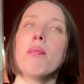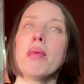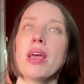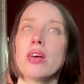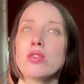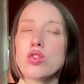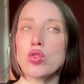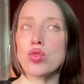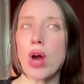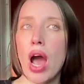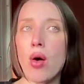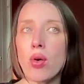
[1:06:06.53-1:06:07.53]
Because
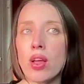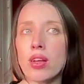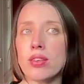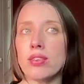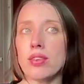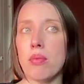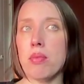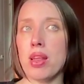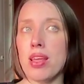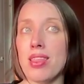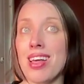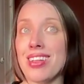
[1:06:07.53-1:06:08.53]
crowding
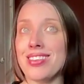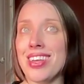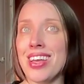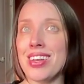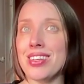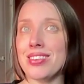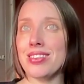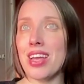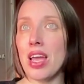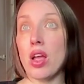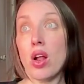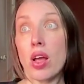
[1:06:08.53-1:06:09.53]
somebody that's in a
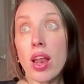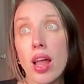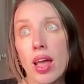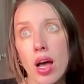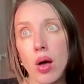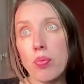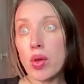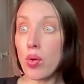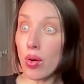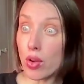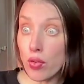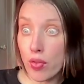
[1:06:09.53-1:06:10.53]
state, can I help
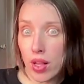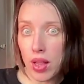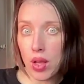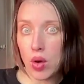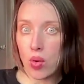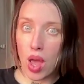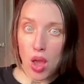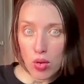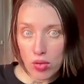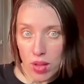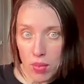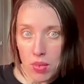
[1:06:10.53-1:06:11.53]
you? Are you feeling okay? You
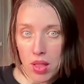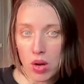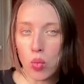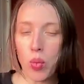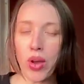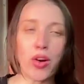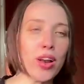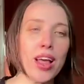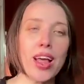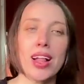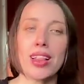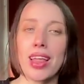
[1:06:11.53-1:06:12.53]
seem a little weird.
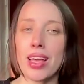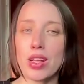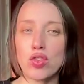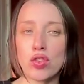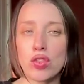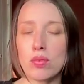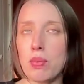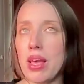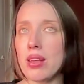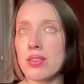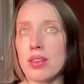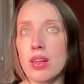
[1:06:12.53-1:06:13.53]
Like, it just
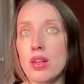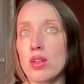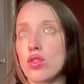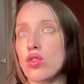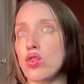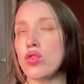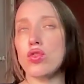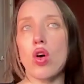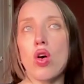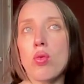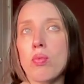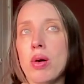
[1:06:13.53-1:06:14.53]
makes it
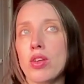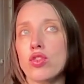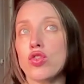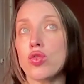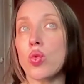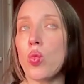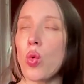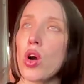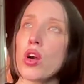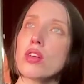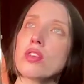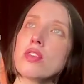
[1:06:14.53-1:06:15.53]
so much
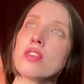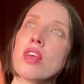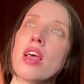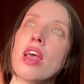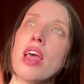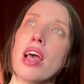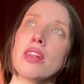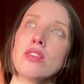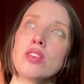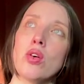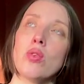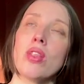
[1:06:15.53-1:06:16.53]
worse. And
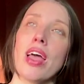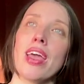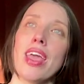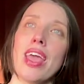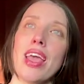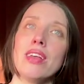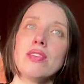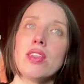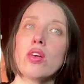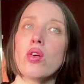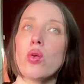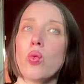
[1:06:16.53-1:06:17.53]
so, like, is
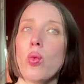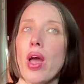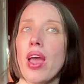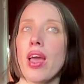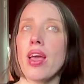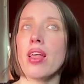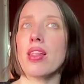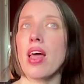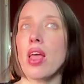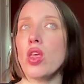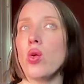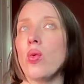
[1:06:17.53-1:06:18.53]
there a way
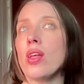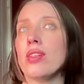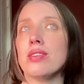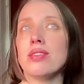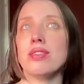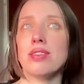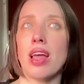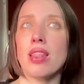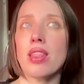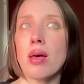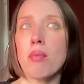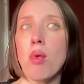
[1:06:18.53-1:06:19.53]
that you can
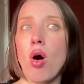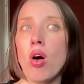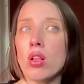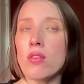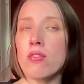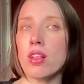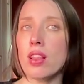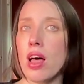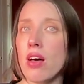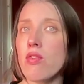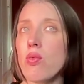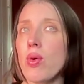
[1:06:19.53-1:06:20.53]
send them all of the
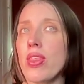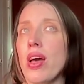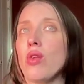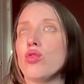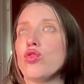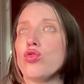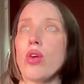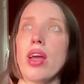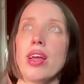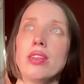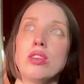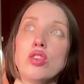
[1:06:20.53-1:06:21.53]
love without
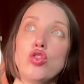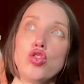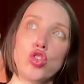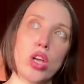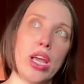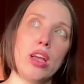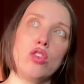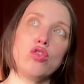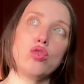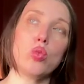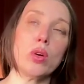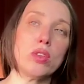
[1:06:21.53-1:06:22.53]
trying to
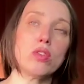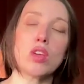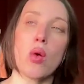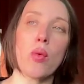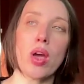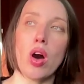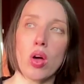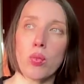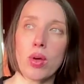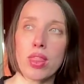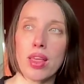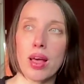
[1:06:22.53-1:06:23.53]
change what's going on
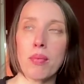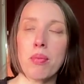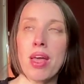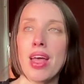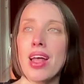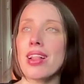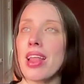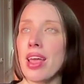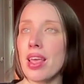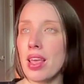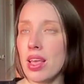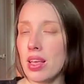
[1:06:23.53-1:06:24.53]
with them?
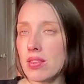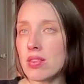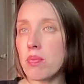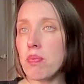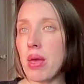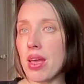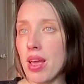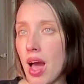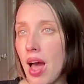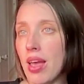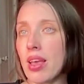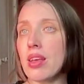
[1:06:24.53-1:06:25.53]
Like, he's a big
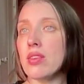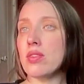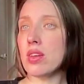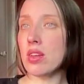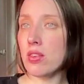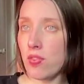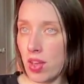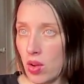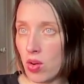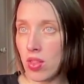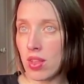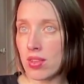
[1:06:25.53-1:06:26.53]
guy. He's going to
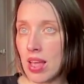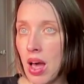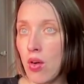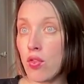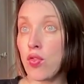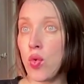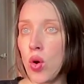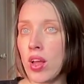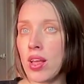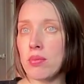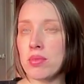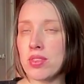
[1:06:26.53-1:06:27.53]
figure this out for
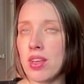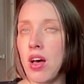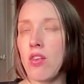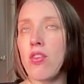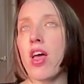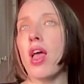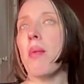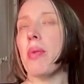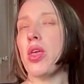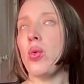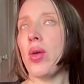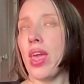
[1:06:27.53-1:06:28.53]
himself,
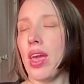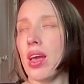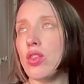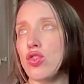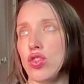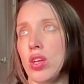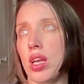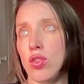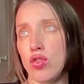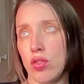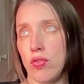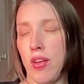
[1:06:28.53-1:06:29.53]
but you can't
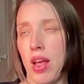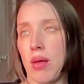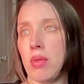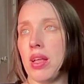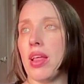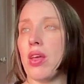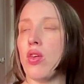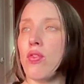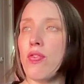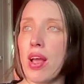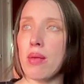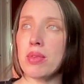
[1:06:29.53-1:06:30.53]
change your family. Like, your
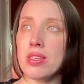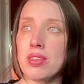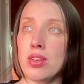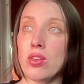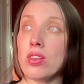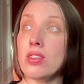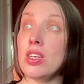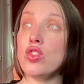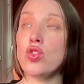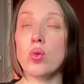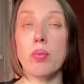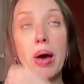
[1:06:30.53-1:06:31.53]
family's here to
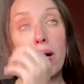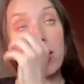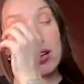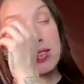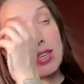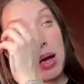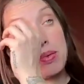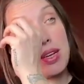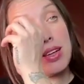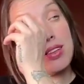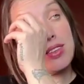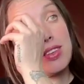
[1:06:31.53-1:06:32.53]
teach you about
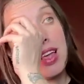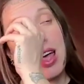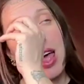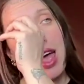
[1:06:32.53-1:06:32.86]
acceptance.